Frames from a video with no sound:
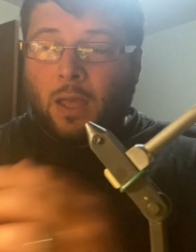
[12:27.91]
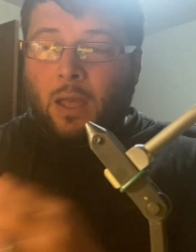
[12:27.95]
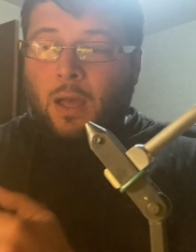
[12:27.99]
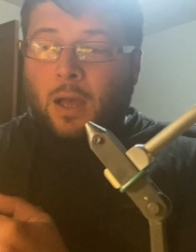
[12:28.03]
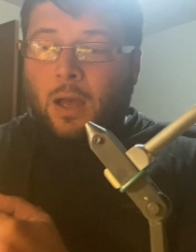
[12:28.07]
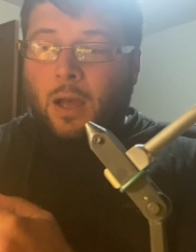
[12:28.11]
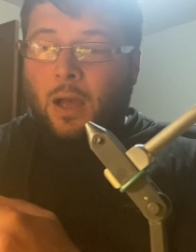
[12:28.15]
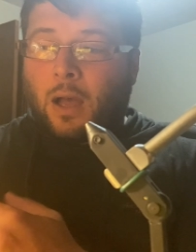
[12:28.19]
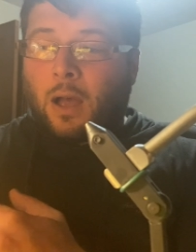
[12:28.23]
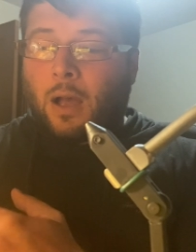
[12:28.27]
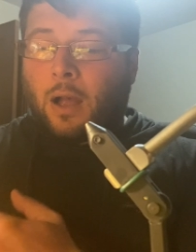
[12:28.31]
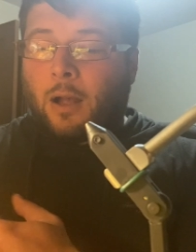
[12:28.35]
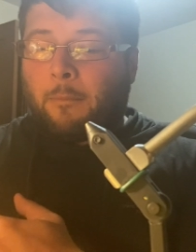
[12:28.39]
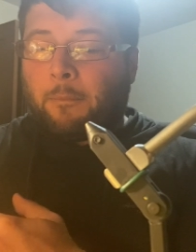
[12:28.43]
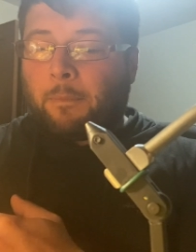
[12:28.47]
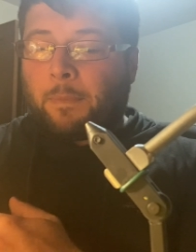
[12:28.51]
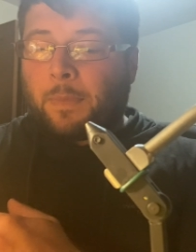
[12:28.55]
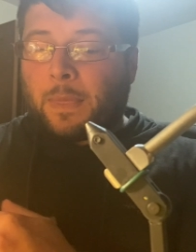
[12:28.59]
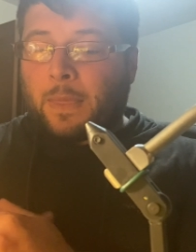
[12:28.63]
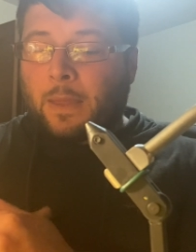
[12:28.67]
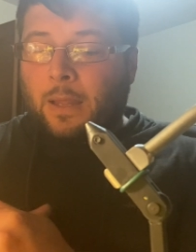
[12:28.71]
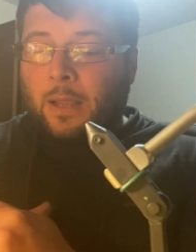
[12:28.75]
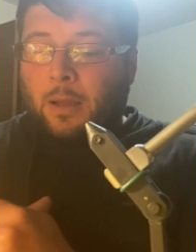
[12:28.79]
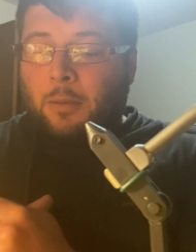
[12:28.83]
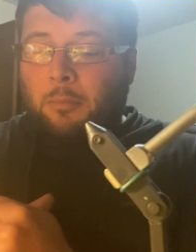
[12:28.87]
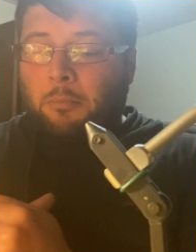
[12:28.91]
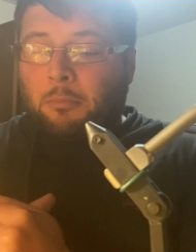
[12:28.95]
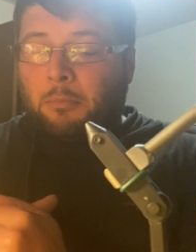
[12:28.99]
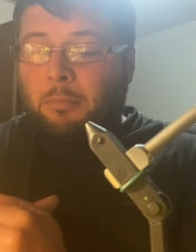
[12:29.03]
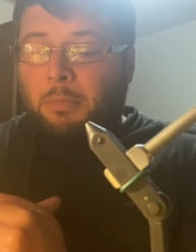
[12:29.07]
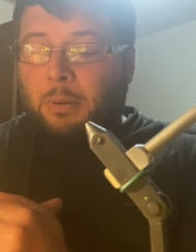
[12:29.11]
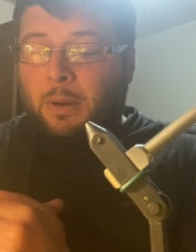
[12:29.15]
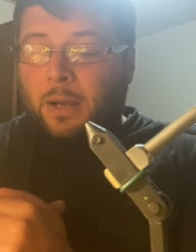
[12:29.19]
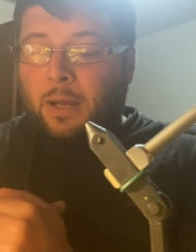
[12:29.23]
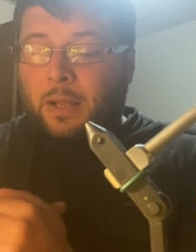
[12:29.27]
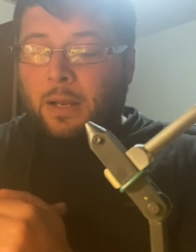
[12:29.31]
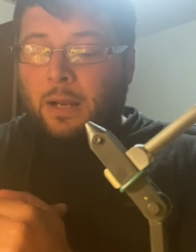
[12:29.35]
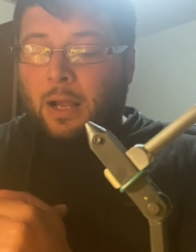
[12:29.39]

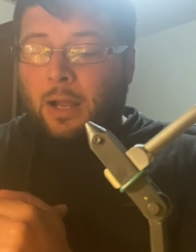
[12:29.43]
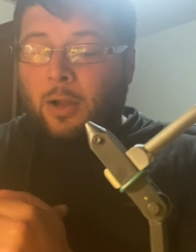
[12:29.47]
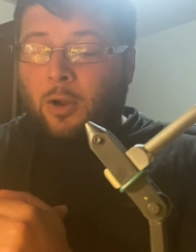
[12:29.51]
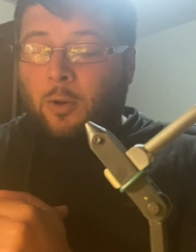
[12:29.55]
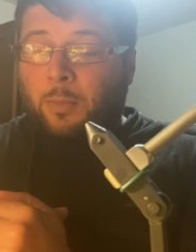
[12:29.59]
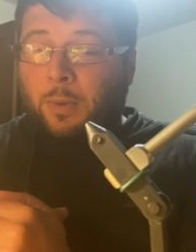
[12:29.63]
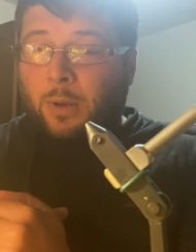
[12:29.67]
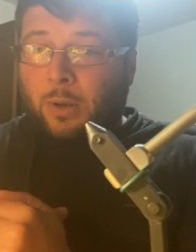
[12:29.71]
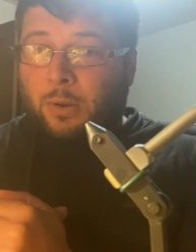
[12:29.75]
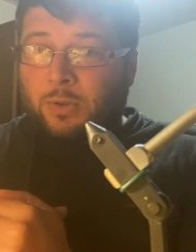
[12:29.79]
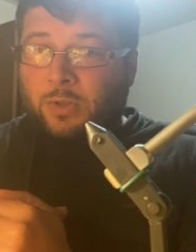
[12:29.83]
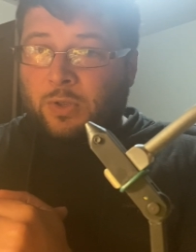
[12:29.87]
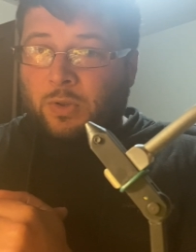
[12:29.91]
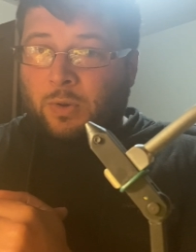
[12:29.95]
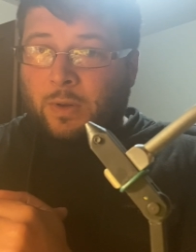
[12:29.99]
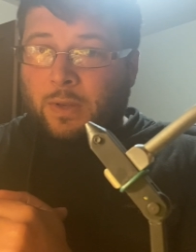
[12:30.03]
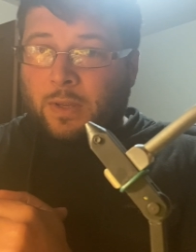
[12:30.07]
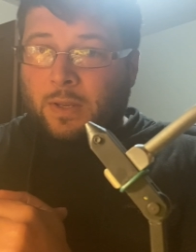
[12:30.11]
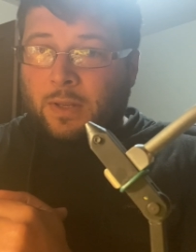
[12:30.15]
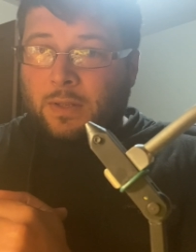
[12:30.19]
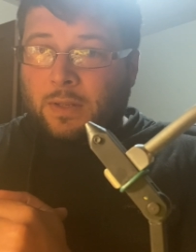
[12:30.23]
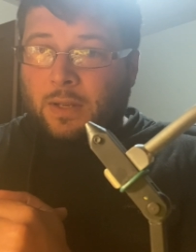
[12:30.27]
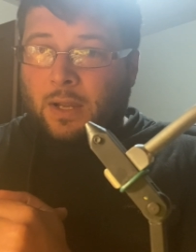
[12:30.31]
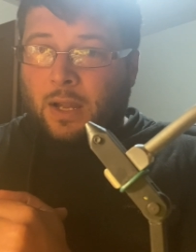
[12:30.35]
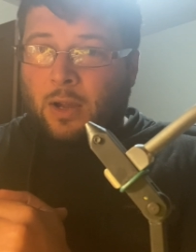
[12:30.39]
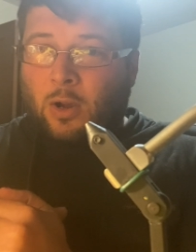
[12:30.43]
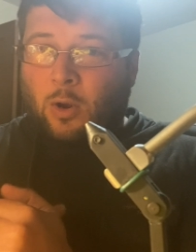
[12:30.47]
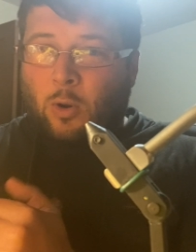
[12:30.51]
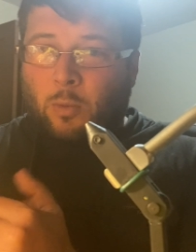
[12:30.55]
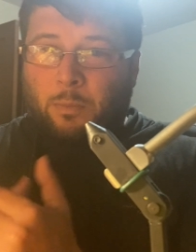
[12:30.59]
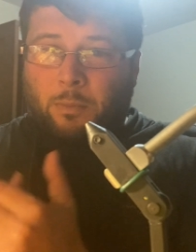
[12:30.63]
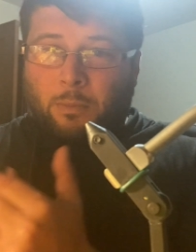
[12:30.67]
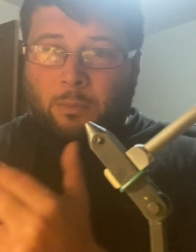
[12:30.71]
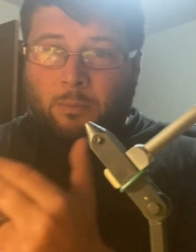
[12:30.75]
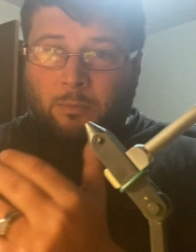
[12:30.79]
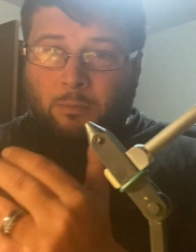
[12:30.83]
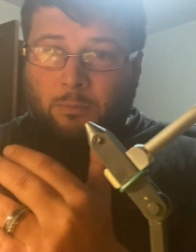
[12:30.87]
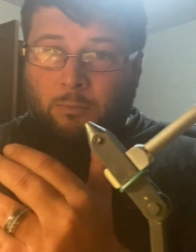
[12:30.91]
But I hope y'all enjoyed this. I hope,
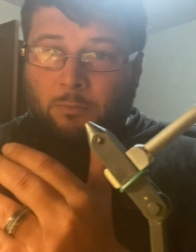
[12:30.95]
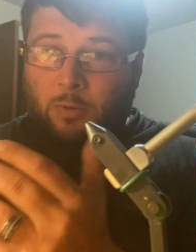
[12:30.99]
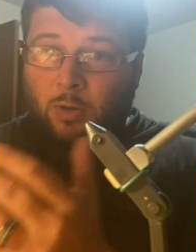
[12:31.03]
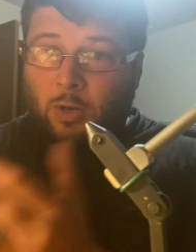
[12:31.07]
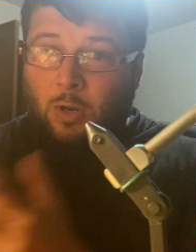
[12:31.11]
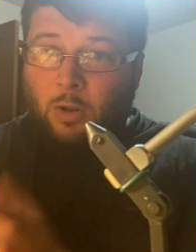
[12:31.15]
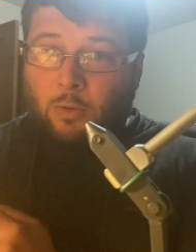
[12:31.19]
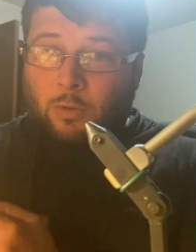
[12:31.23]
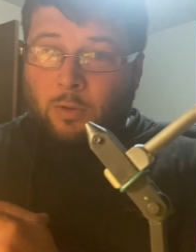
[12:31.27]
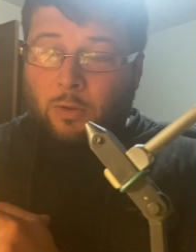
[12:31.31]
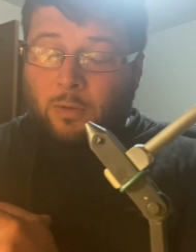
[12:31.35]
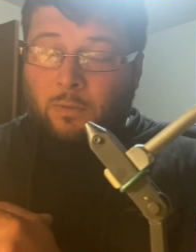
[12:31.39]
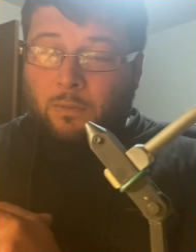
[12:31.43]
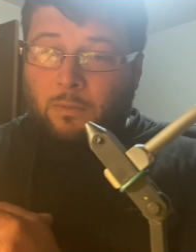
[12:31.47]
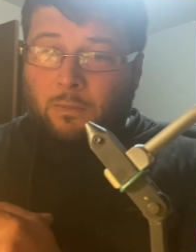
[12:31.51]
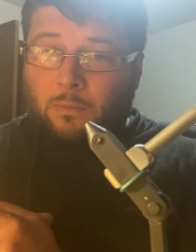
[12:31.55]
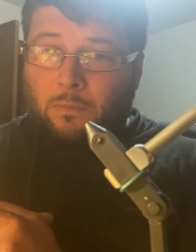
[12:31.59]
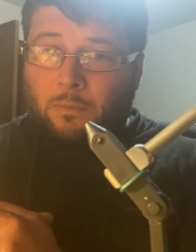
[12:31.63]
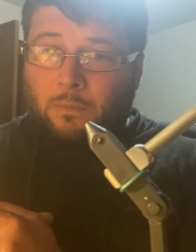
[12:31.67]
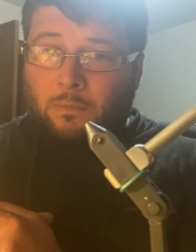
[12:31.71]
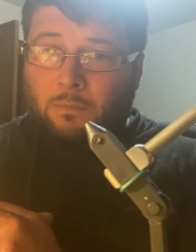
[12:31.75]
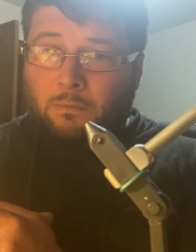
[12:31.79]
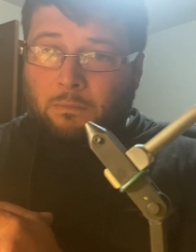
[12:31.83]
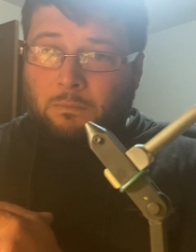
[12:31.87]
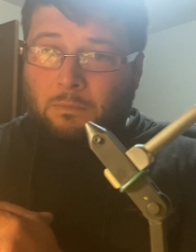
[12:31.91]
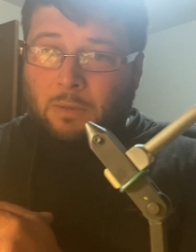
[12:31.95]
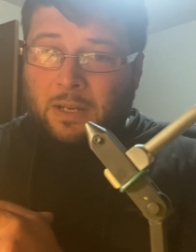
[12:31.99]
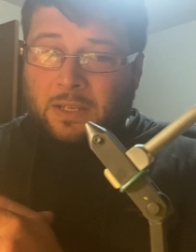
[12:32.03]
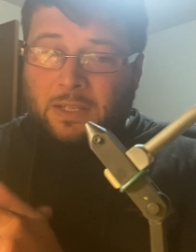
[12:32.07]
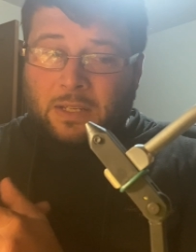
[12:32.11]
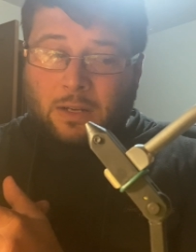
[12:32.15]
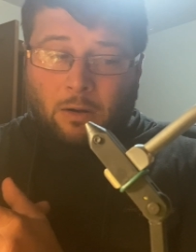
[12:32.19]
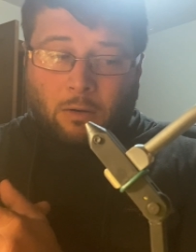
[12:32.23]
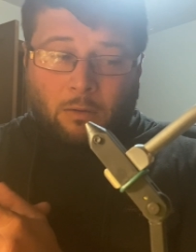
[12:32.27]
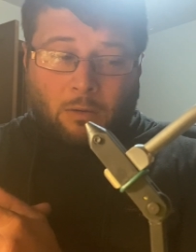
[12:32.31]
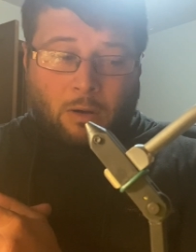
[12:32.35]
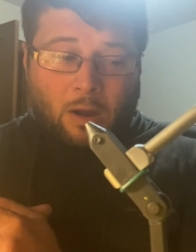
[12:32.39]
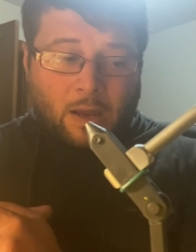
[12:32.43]
you know, I did
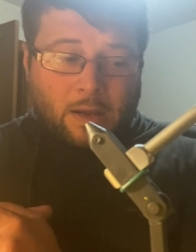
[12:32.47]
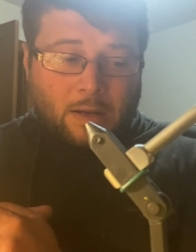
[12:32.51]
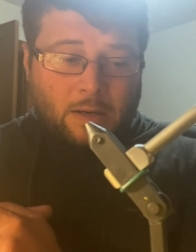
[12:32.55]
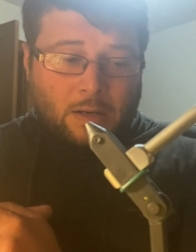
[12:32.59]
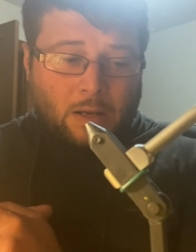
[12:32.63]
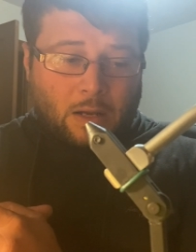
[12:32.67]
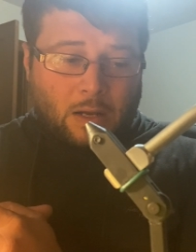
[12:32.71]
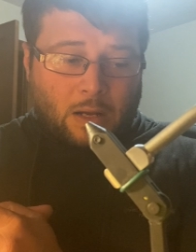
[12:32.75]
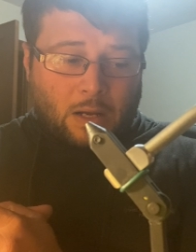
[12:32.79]
all right.